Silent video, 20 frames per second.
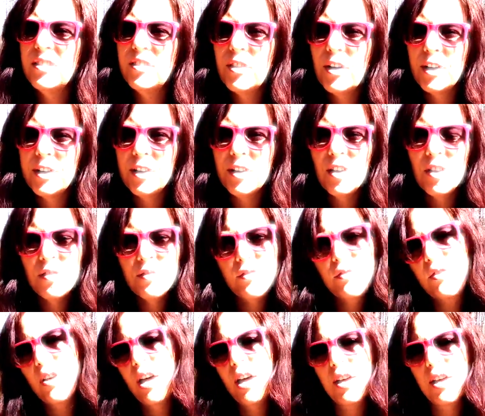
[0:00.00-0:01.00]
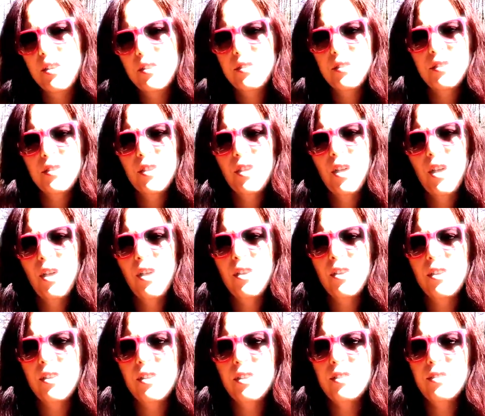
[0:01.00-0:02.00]
thought of as
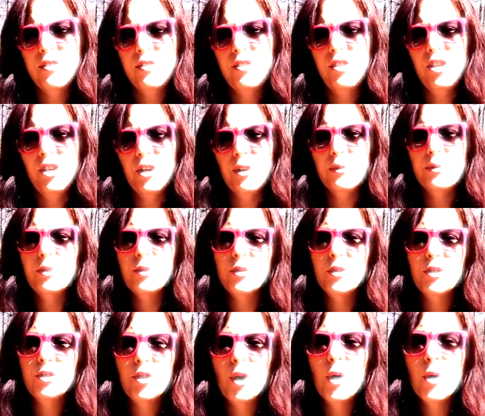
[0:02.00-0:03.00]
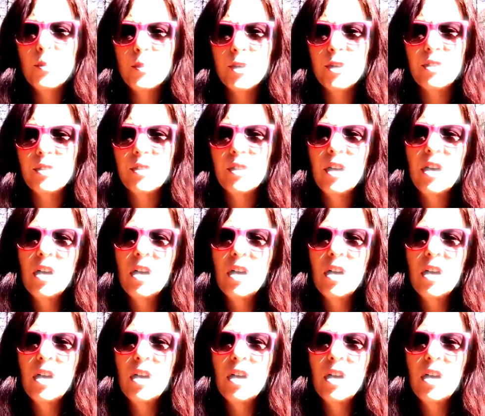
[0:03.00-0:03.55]
it's, terminal.